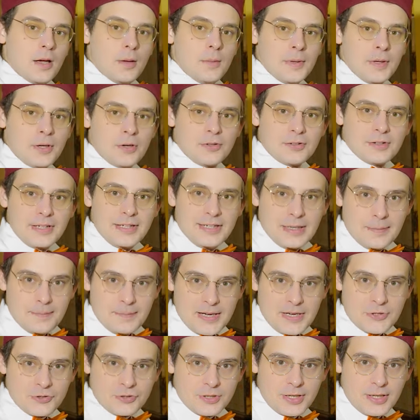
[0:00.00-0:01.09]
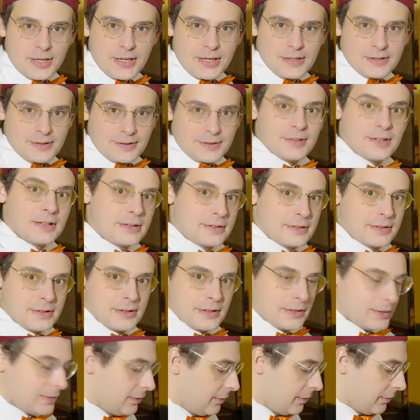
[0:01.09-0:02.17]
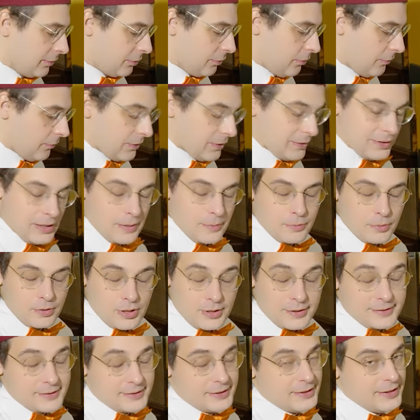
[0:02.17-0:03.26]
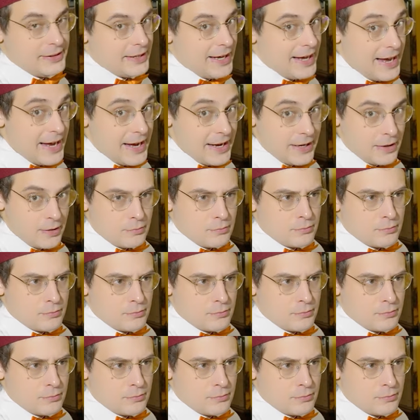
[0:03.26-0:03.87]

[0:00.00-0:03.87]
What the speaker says: Because in a major key, the sixth, so for example, C, A,